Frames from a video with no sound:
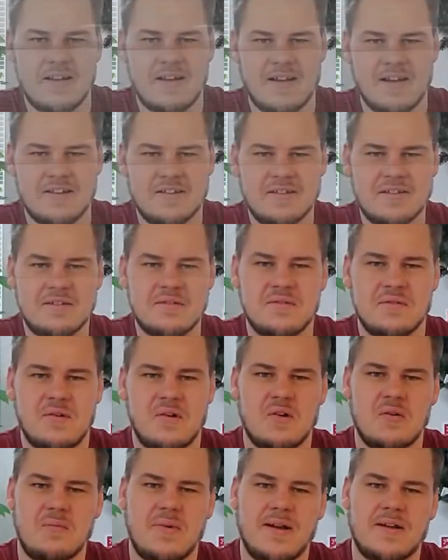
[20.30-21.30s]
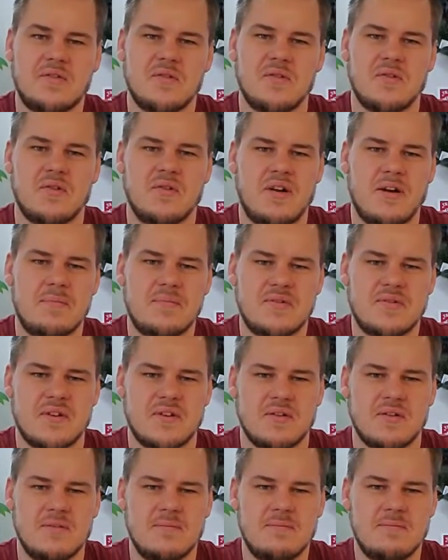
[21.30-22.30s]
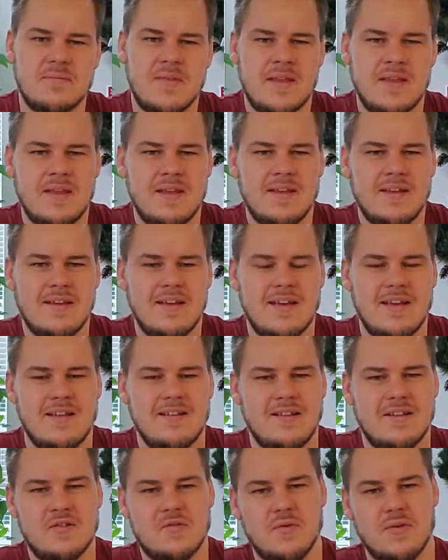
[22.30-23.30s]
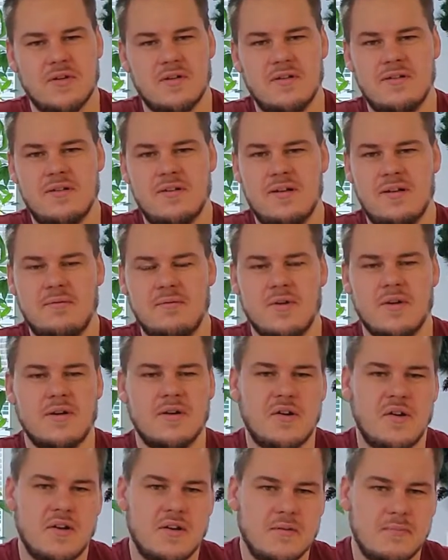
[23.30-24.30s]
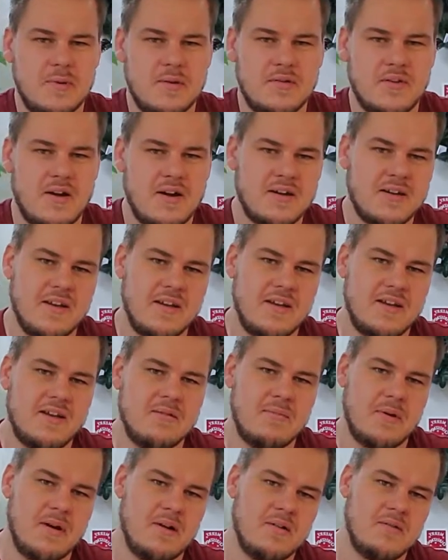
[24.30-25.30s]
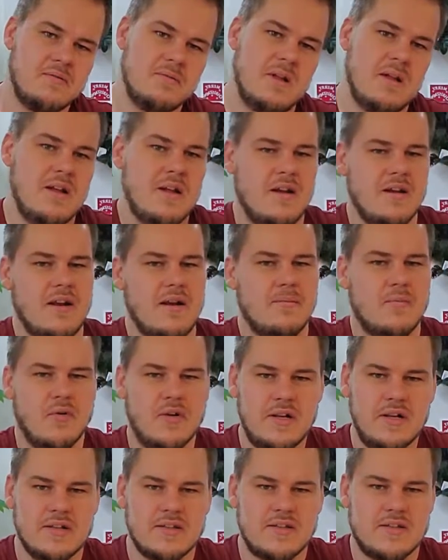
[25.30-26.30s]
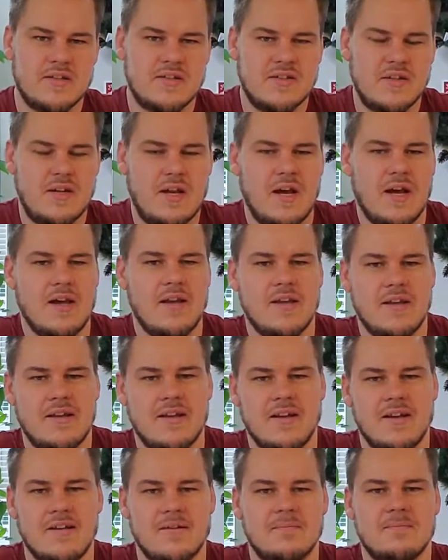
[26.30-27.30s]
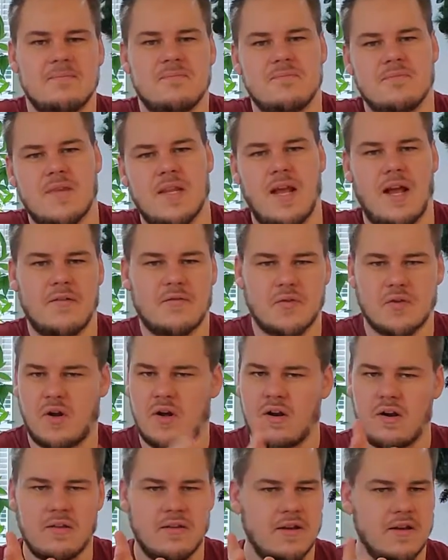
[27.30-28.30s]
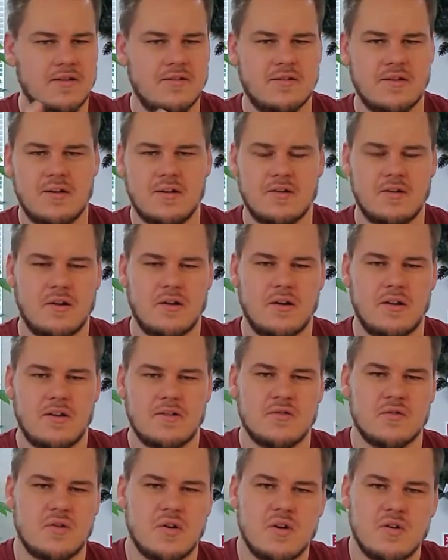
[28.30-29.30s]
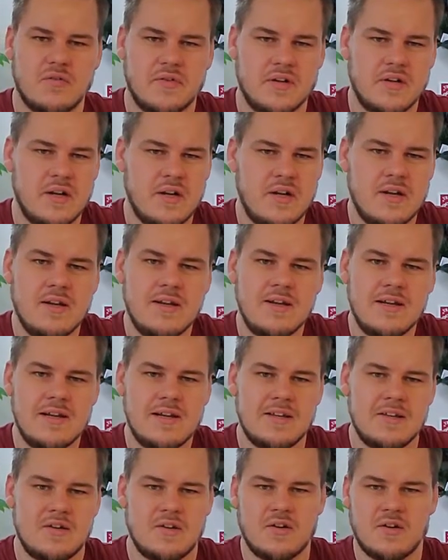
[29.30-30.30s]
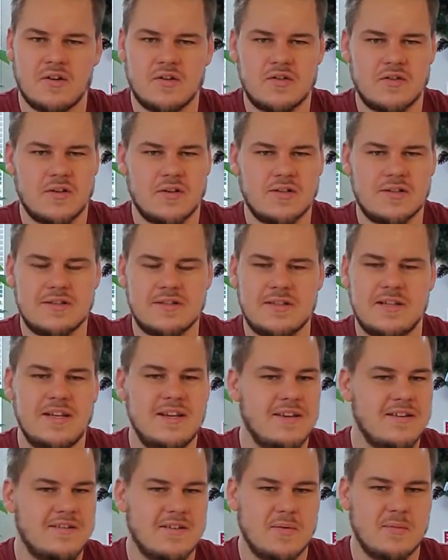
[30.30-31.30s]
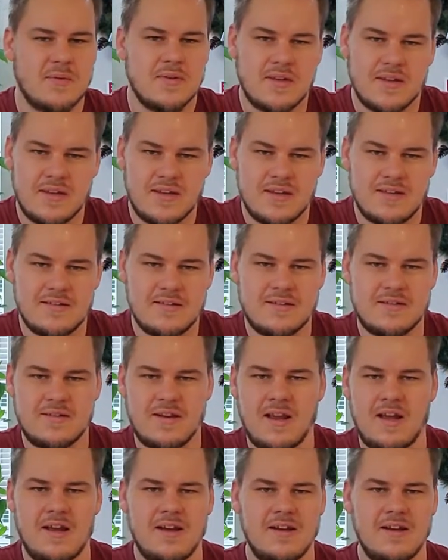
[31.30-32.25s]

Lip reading: guys, welcome back to another episode. In this one, we're going to be talking about an Amaryllis. After the holidays, now that the holidays are over, you're going to start seeing some of these